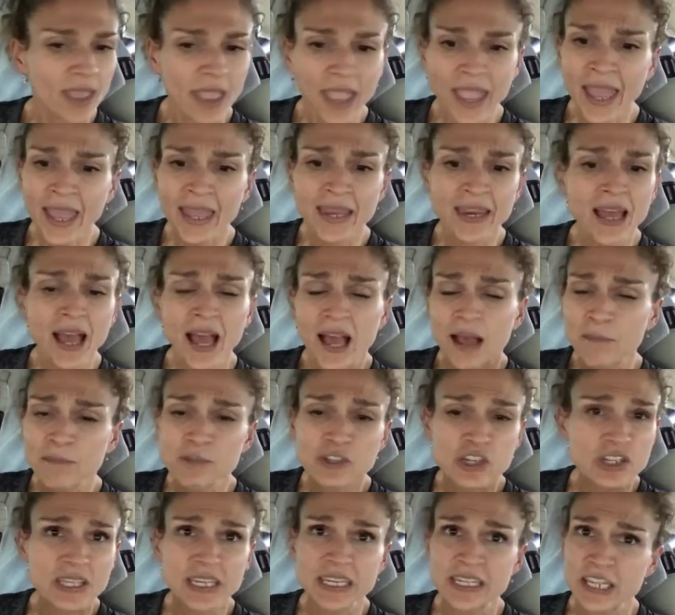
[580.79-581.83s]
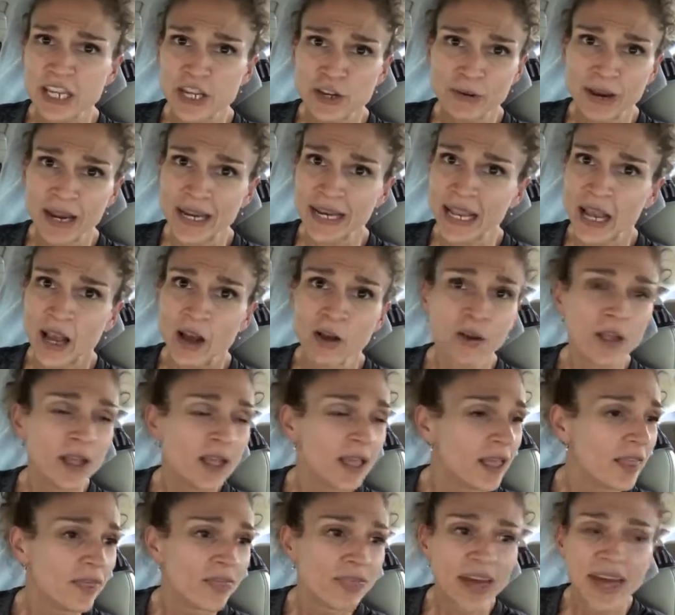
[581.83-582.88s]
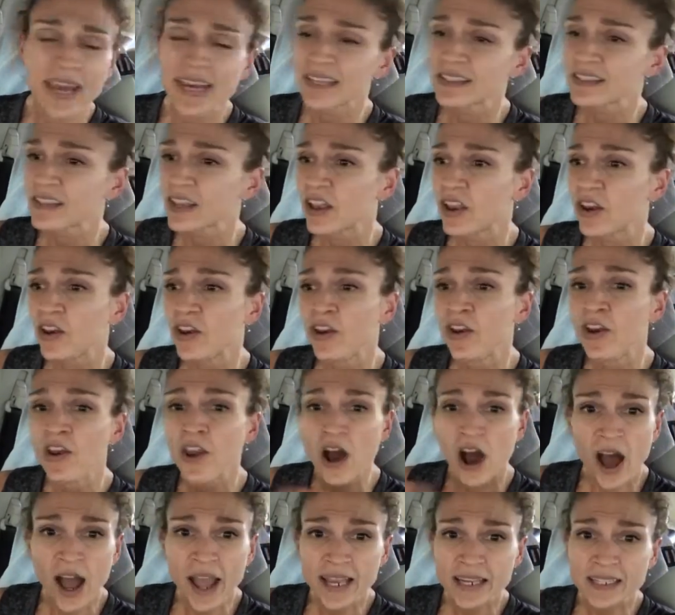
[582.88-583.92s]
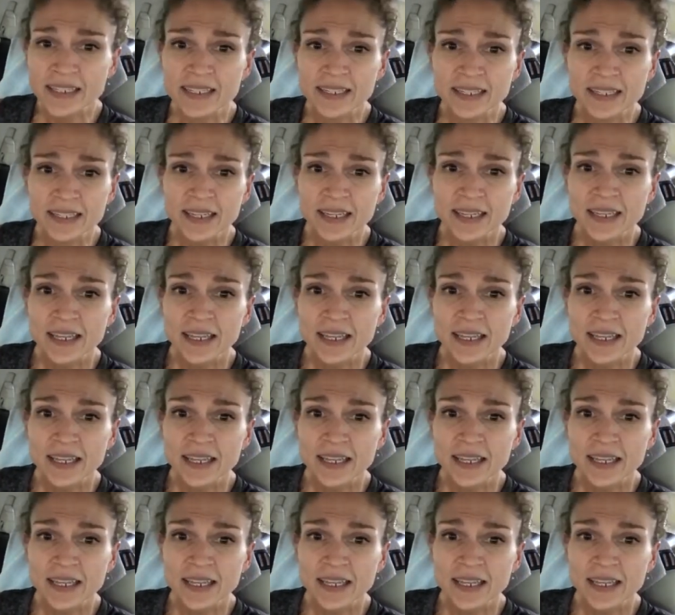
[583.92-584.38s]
And I'm just going to tell you right now, that is not